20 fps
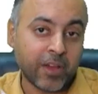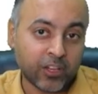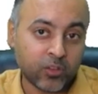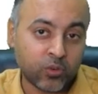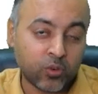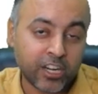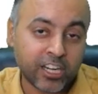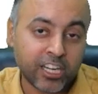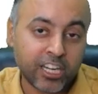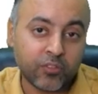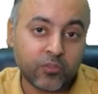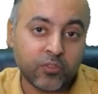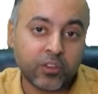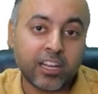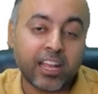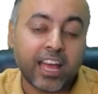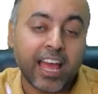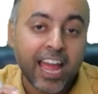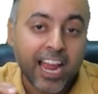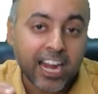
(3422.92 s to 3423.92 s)
microRNA
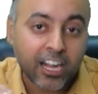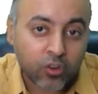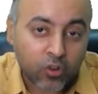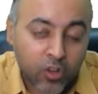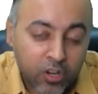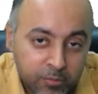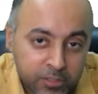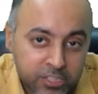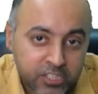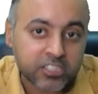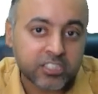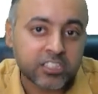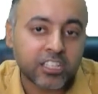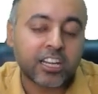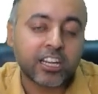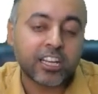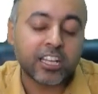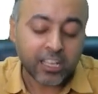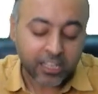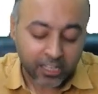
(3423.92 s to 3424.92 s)
will act on messenger
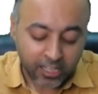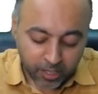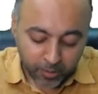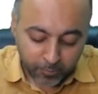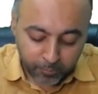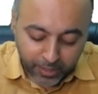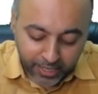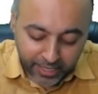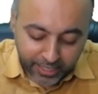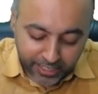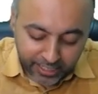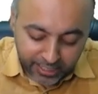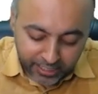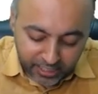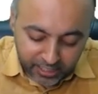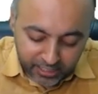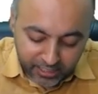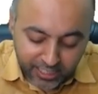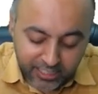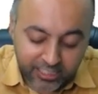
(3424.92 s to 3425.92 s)
RNA by
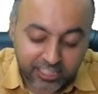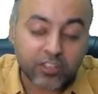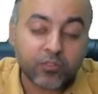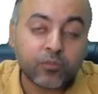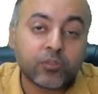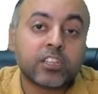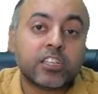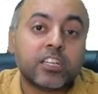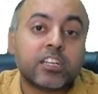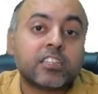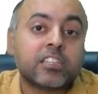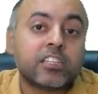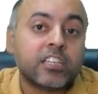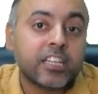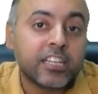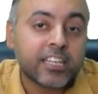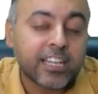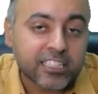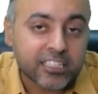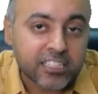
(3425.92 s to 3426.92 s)
interacting with the
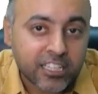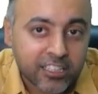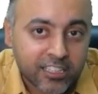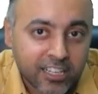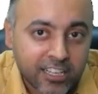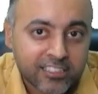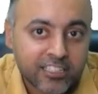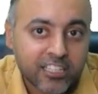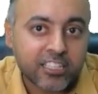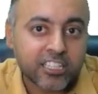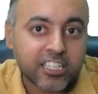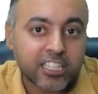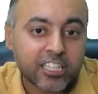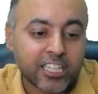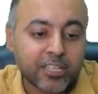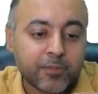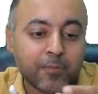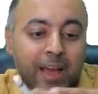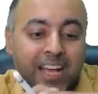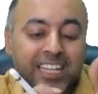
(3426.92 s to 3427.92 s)
3' untranslated region.
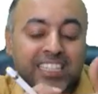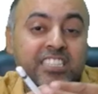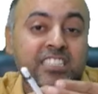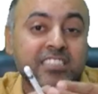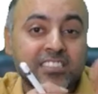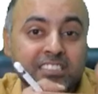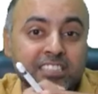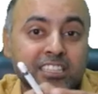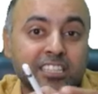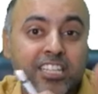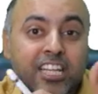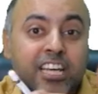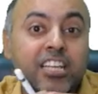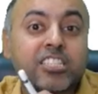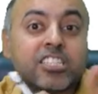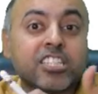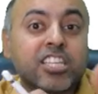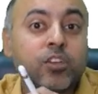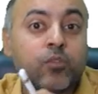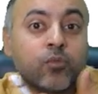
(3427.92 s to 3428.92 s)
It matches the
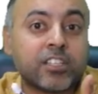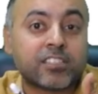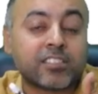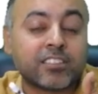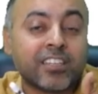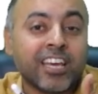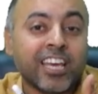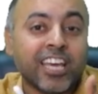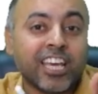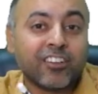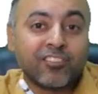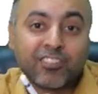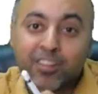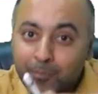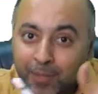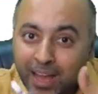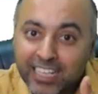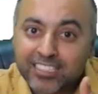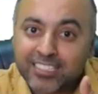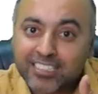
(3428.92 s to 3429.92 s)
sequence. If
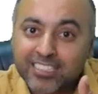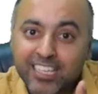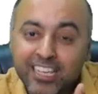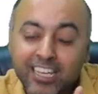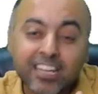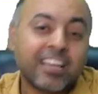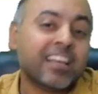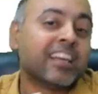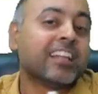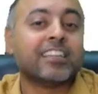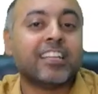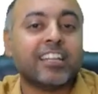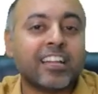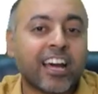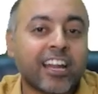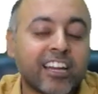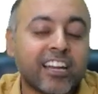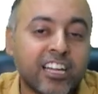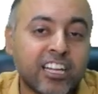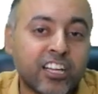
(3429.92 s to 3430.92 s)
the match is there,
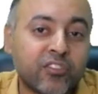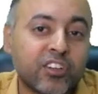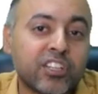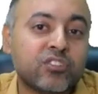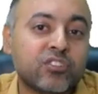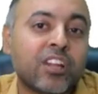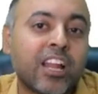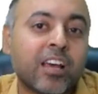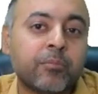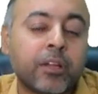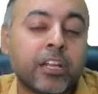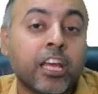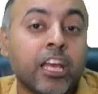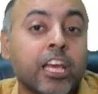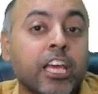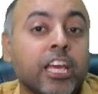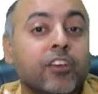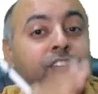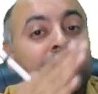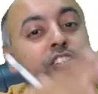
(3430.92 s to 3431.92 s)
then RNA interference will happen.
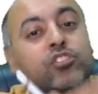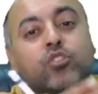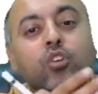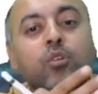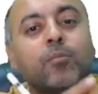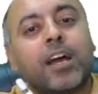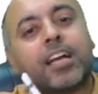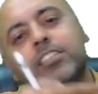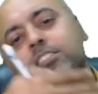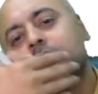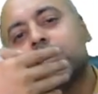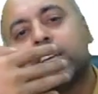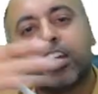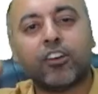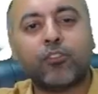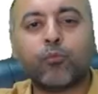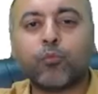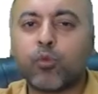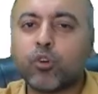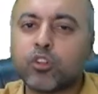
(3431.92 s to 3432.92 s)
If there is no match,
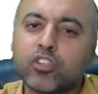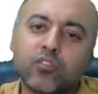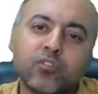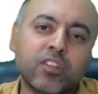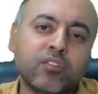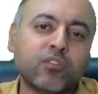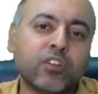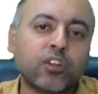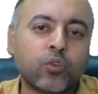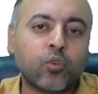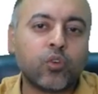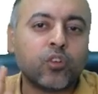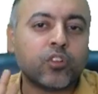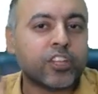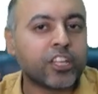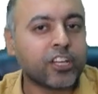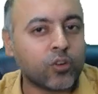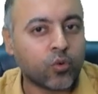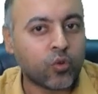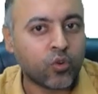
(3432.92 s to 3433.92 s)
both of them will
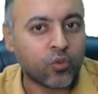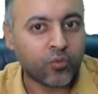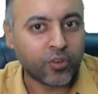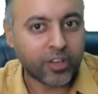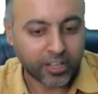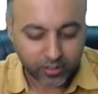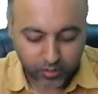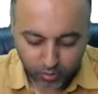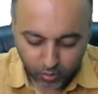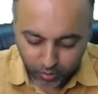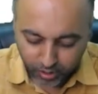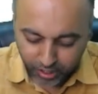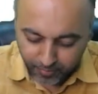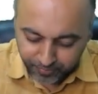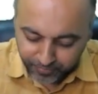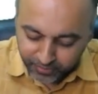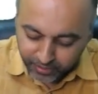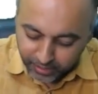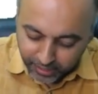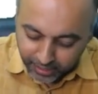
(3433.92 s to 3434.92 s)
go their own way. Okay,